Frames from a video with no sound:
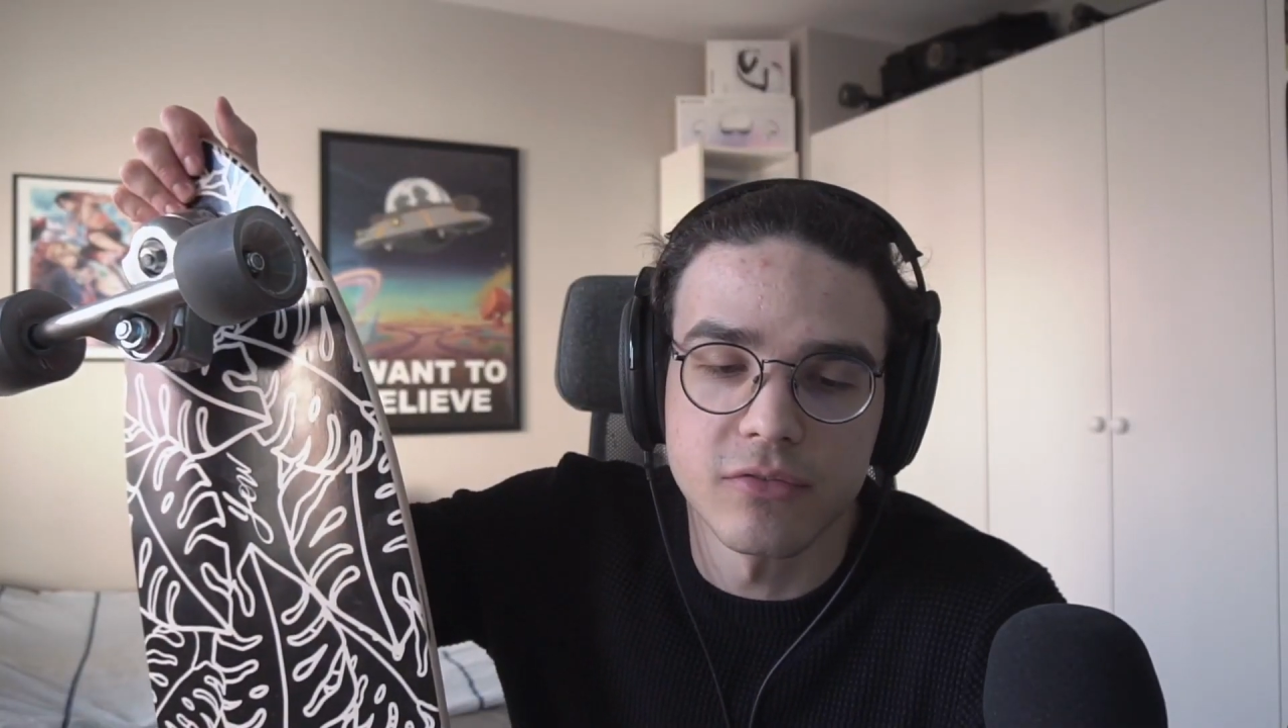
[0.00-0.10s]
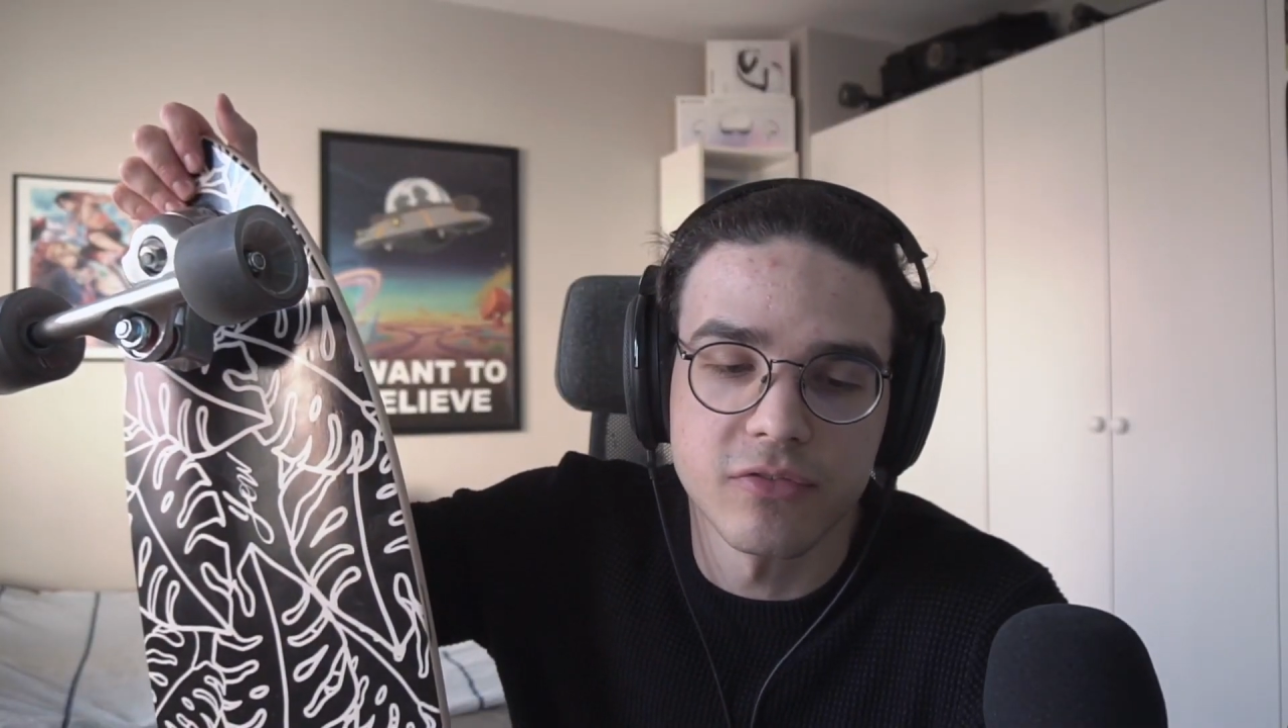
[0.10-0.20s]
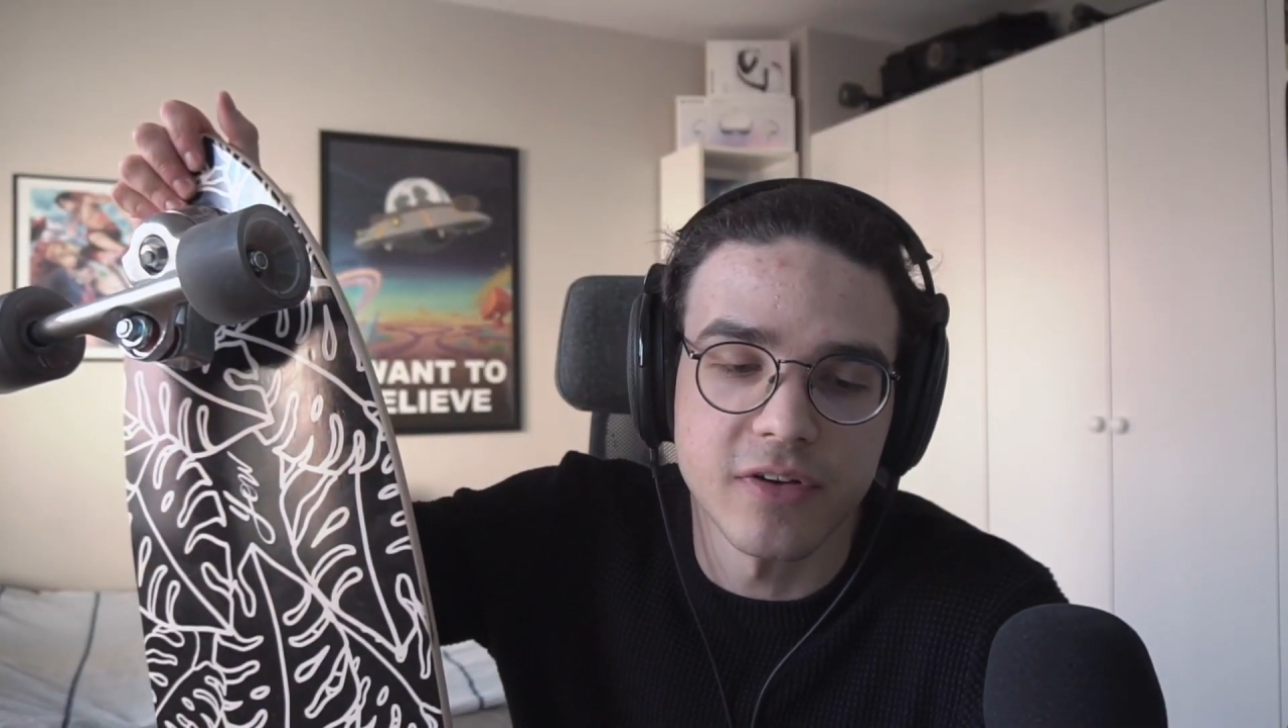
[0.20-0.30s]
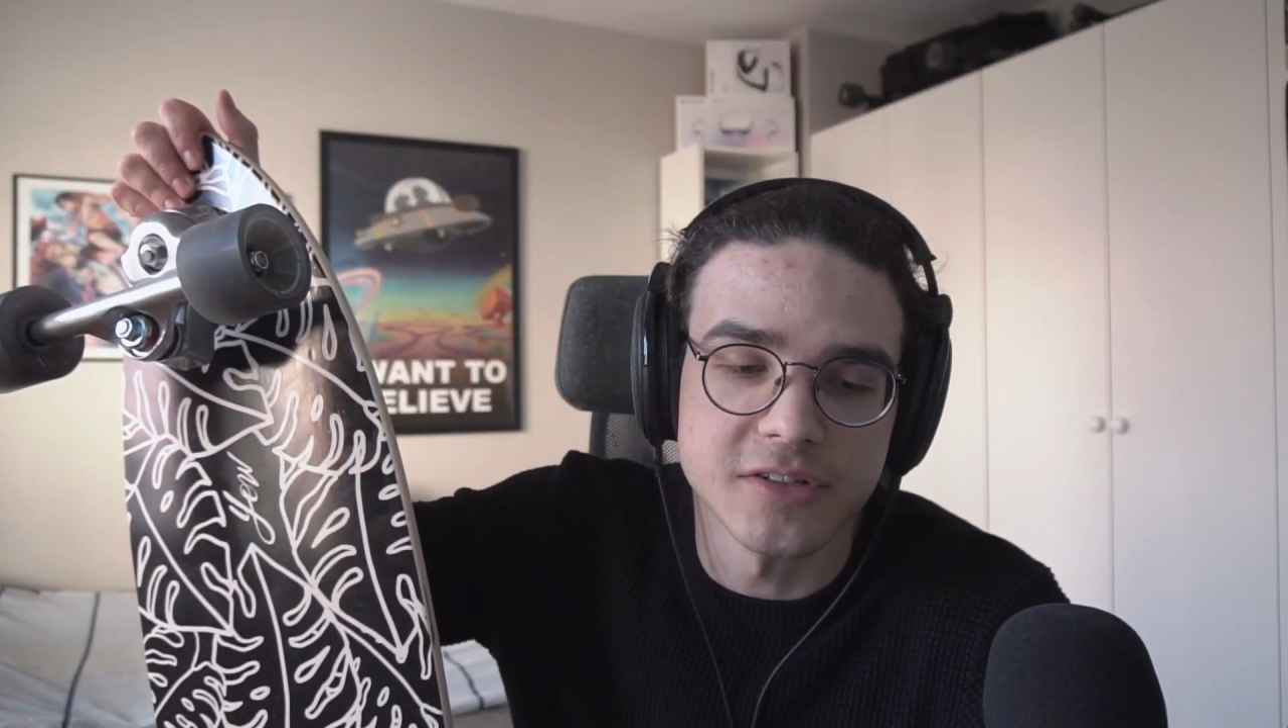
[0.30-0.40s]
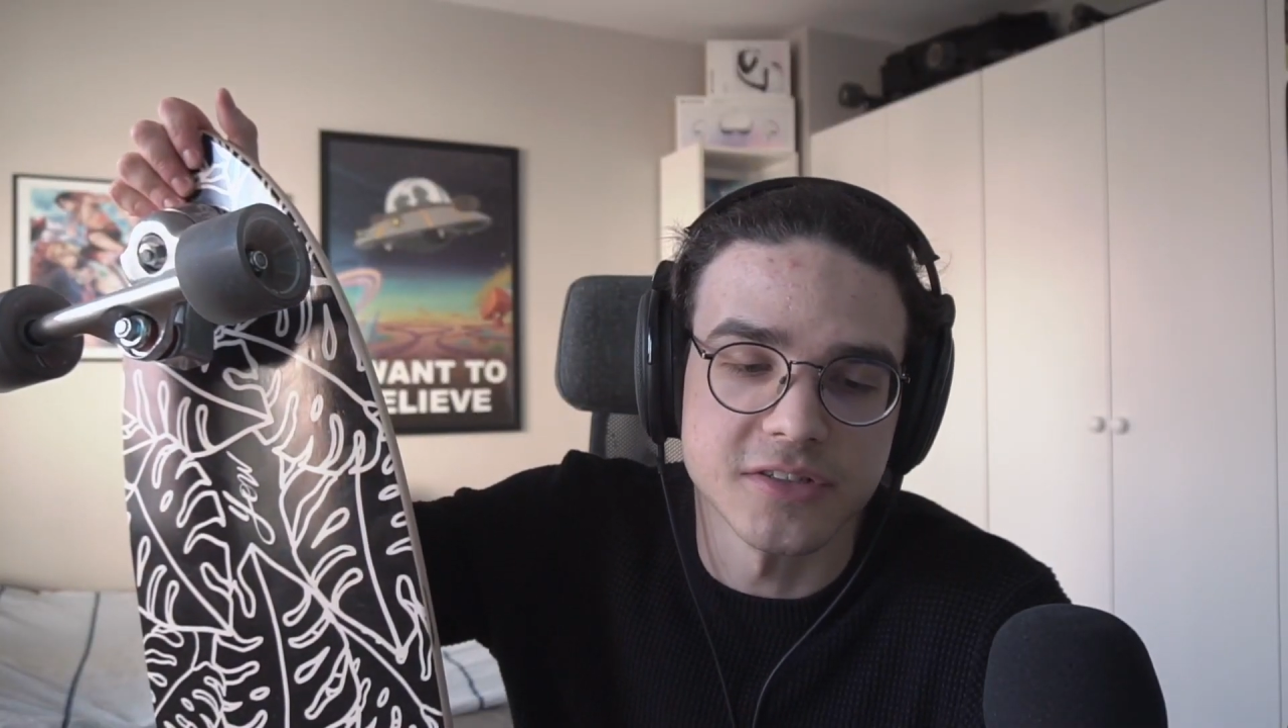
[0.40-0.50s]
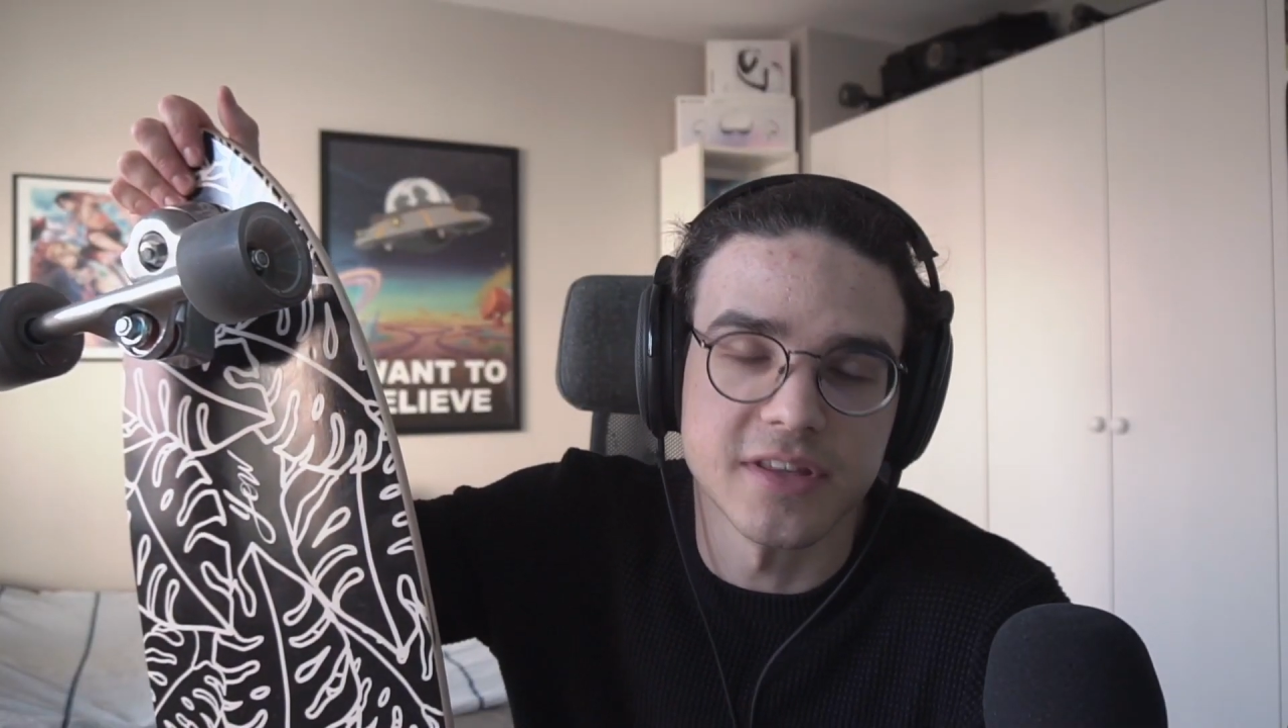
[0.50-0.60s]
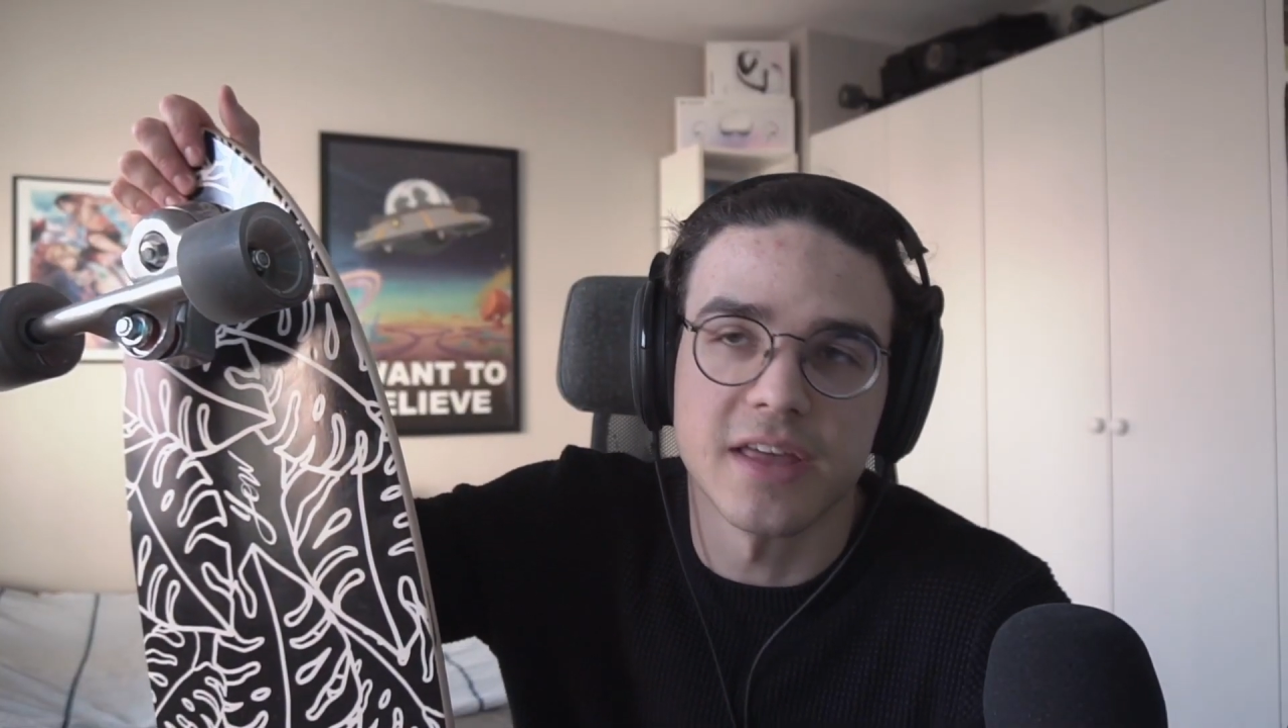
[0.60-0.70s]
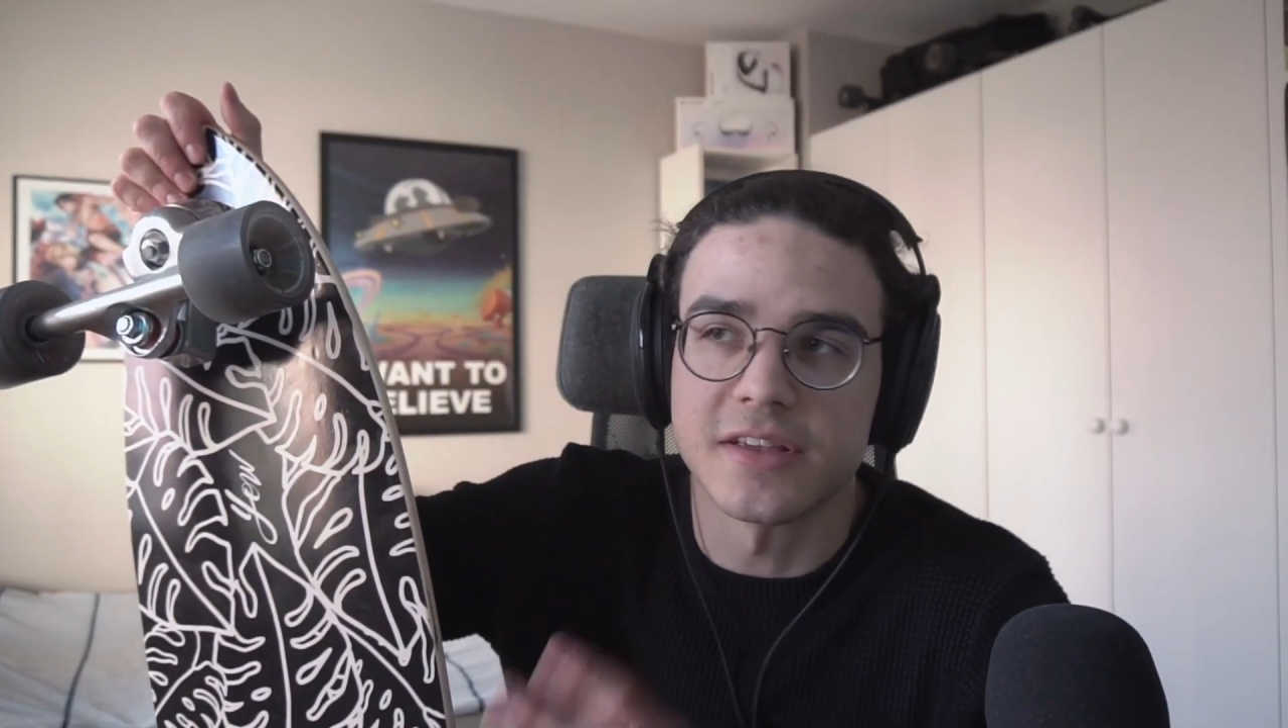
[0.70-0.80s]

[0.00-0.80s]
fetches that